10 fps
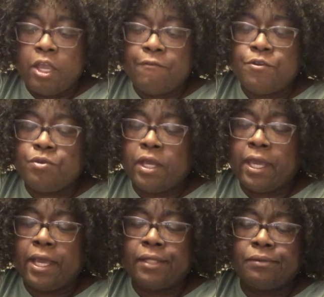if you
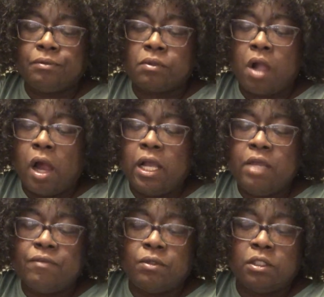can,
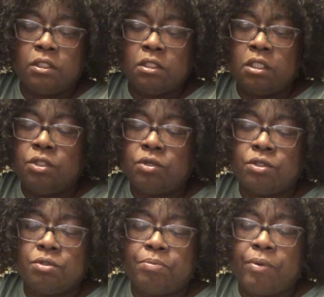even in your
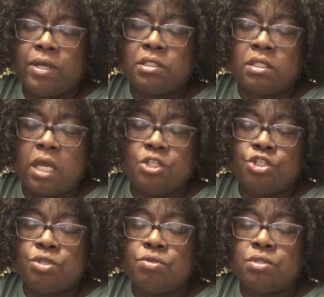depressed state,
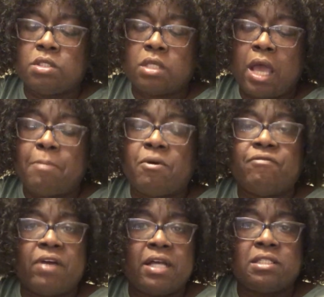choose to say, I'm going
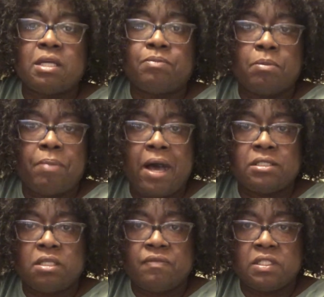to find something
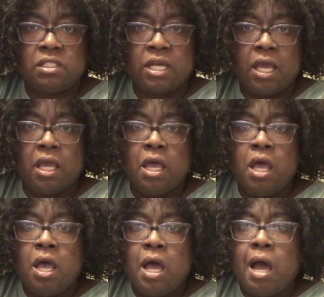positive in this day.
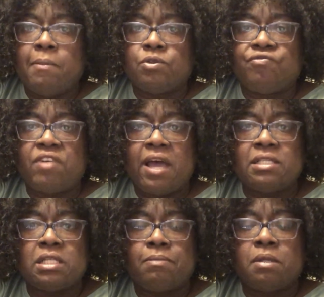I'm going to
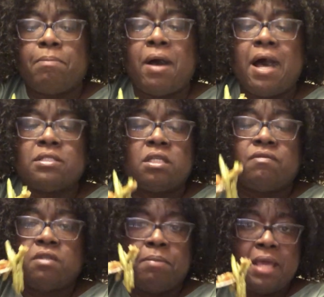find something
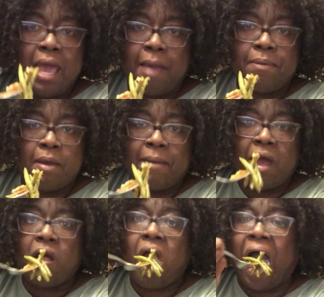positive to be happy
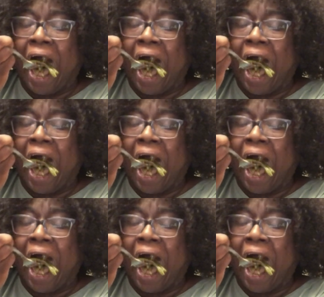about.